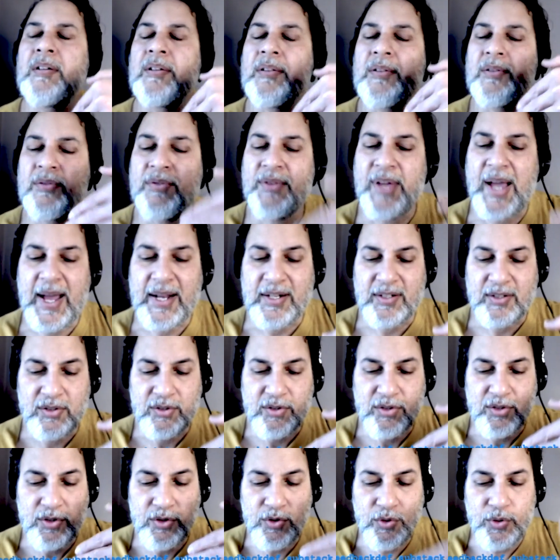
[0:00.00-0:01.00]
that
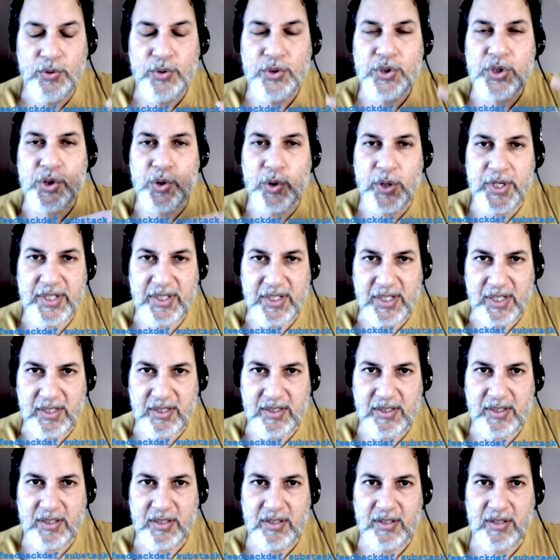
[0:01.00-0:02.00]
new
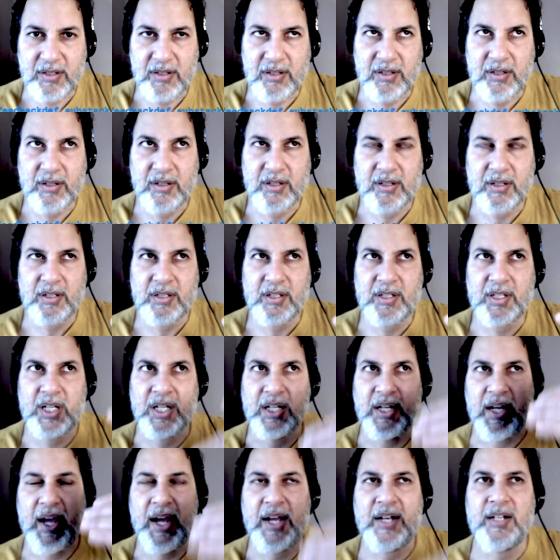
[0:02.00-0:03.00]
choices
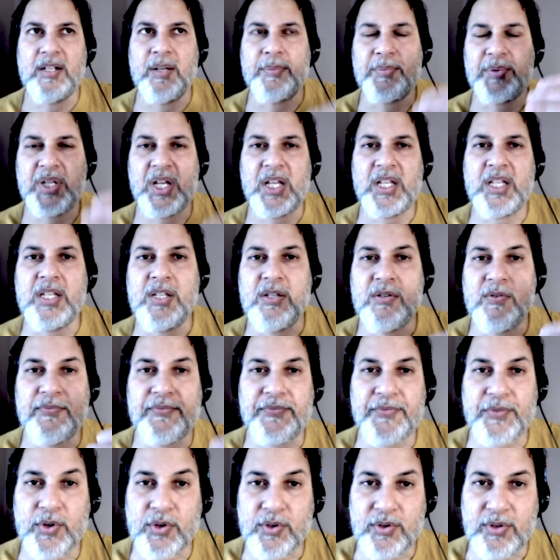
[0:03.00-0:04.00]
can end up taking you
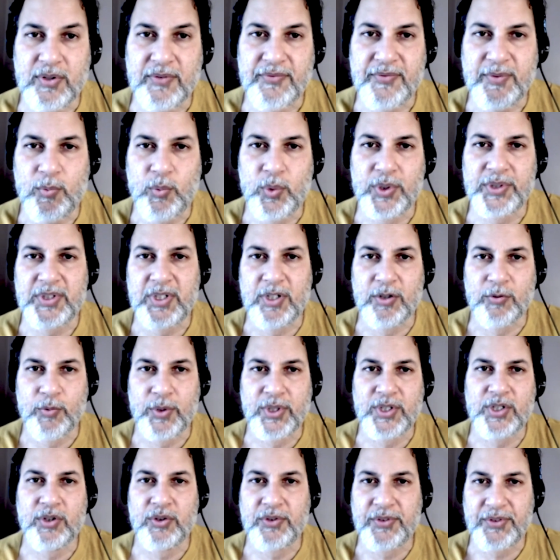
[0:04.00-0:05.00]
further from what the
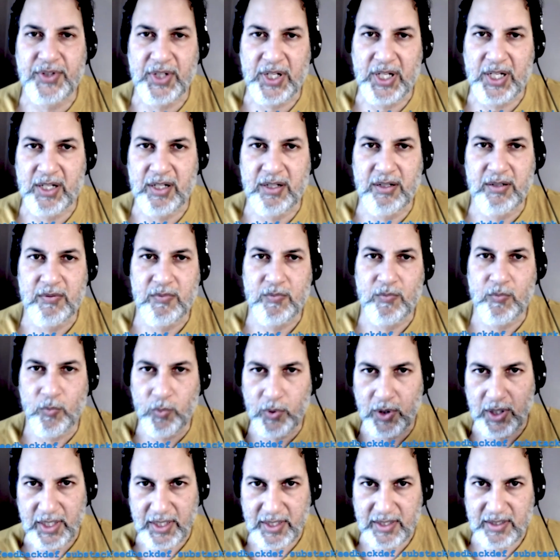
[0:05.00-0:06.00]
original thing
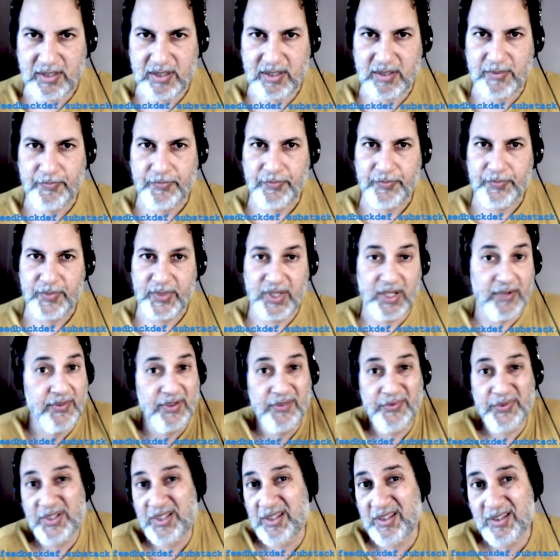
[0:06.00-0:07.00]
was. Even
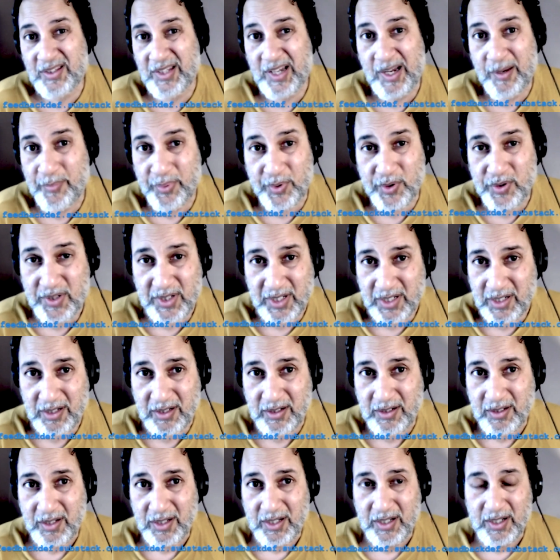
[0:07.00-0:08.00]
if it's the same
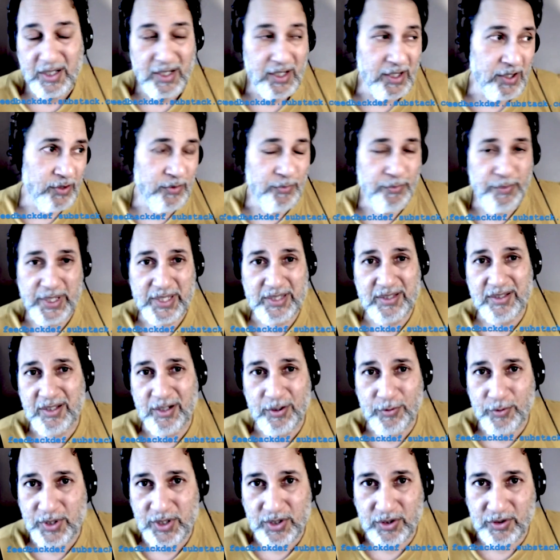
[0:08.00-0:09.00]
person who mixed the
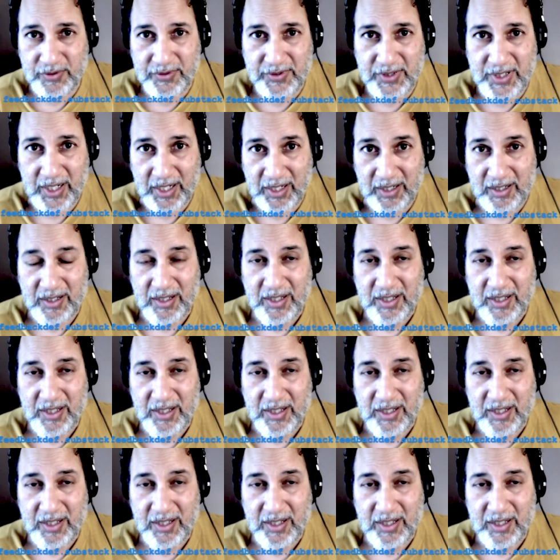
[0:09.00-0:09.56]
original thing.